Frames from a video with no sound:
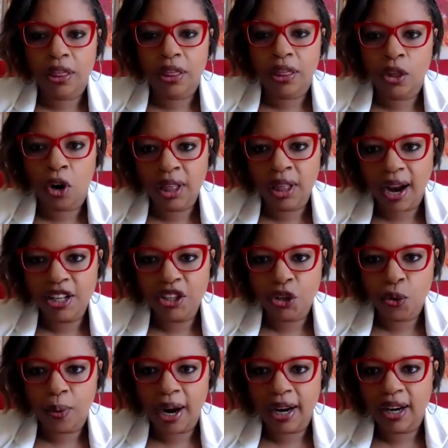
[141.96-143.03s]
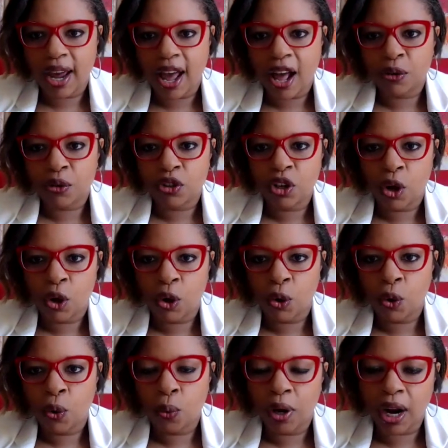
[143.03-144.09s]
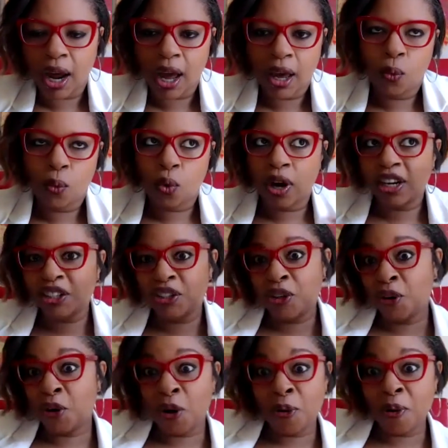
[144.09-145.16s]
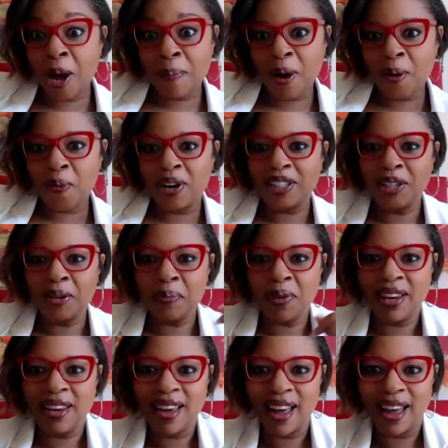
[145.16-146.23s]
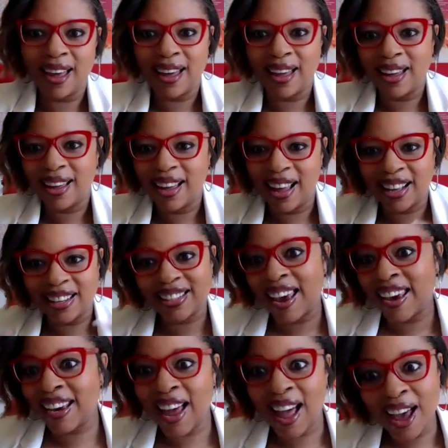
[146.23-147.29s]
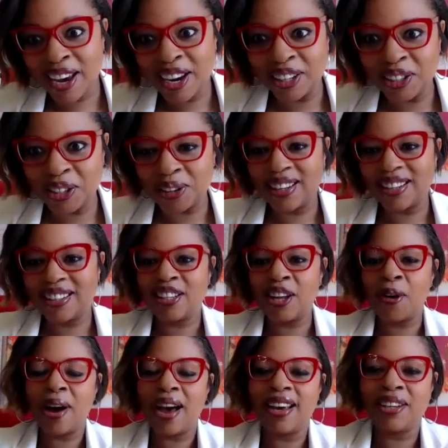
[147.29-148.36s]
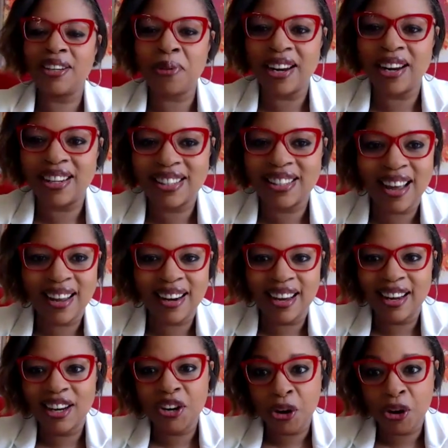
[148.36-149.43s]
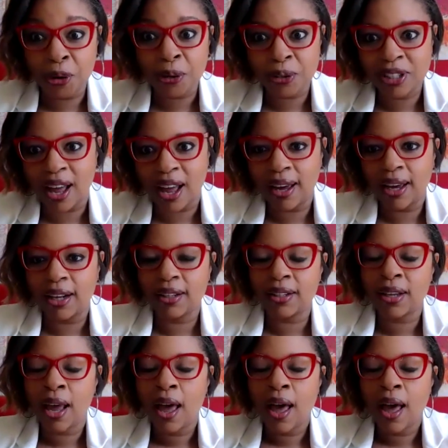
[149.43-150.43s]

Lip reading: the work that I do right now. So when I wanted to grow up, I wanted to be a psychiatrist. So I went and studied neuroscience